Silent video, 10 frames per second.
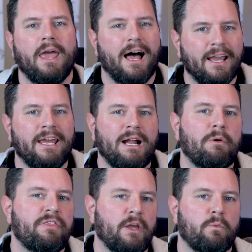Again, I want
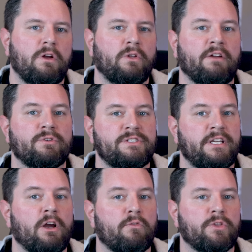to thank ReoLink for
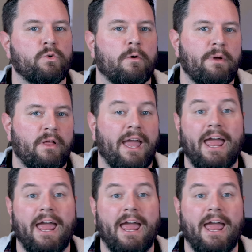sending over the doorbell